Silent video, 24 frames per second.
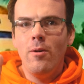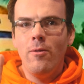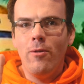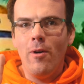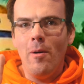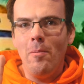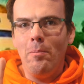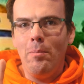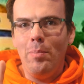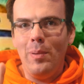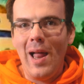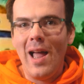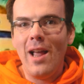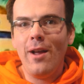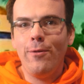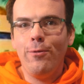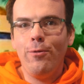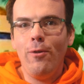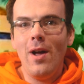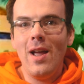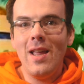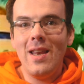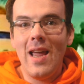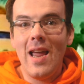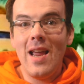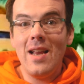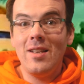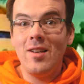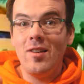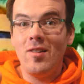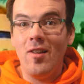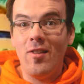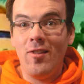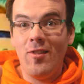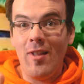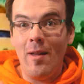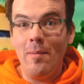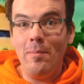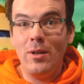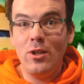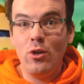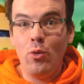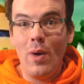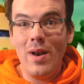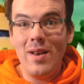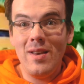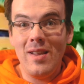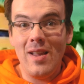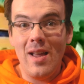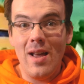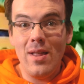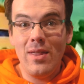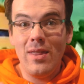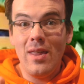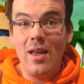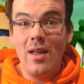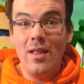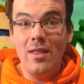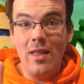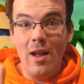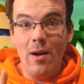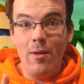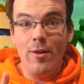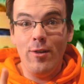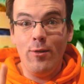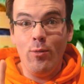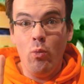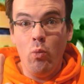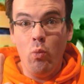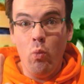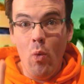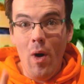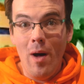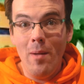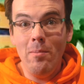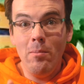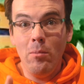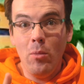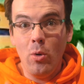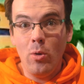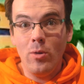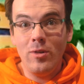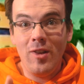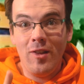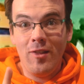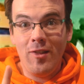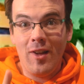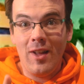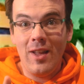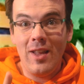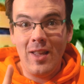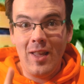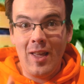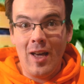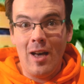From Black Friday to December 20th, there is one more design